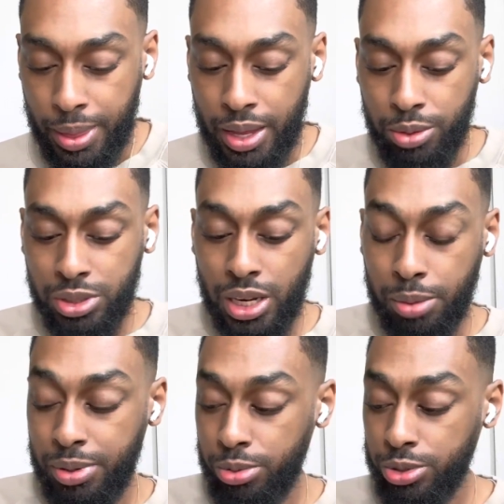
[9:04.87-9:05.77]
It was
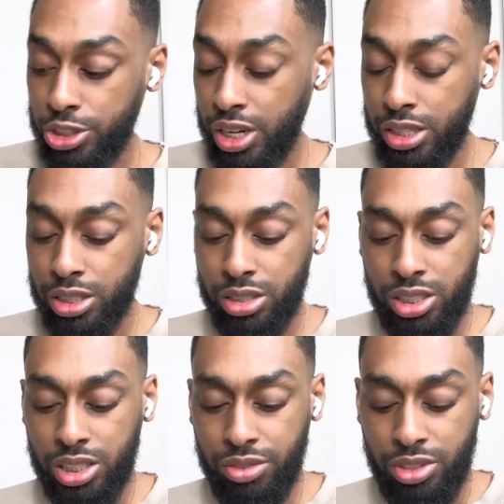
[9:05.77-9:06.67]
like people were trying to
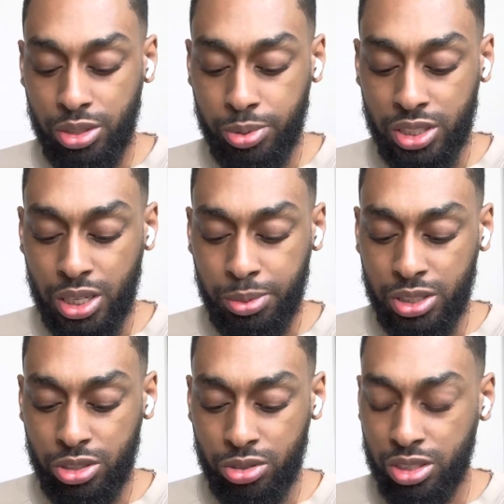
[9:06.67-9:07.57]
shift your
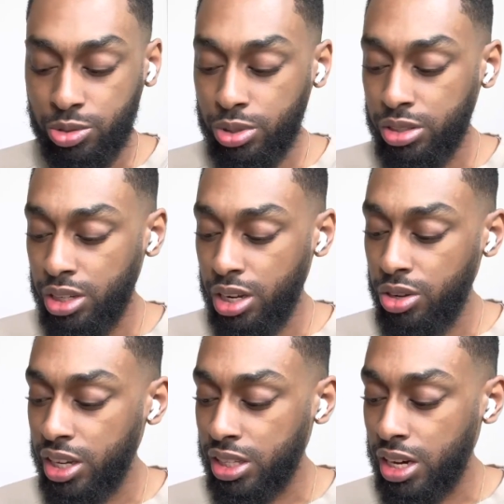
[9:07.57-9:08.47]
perception on someone. Yeah, you
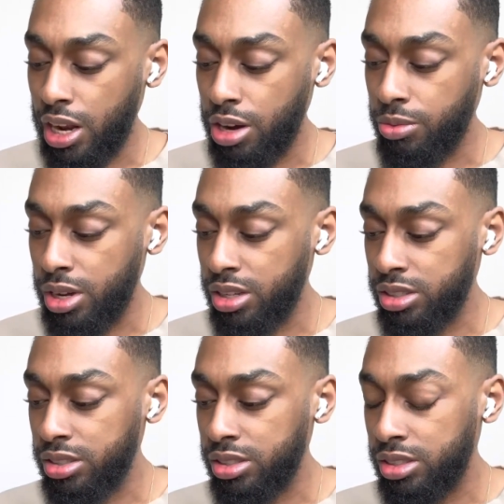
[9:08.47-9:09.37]
got the nine of
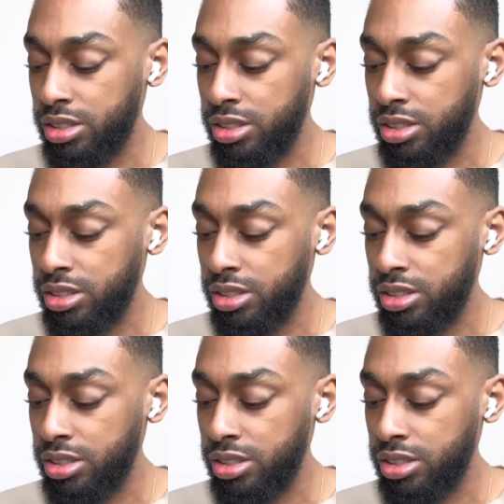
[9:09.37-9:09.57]
wands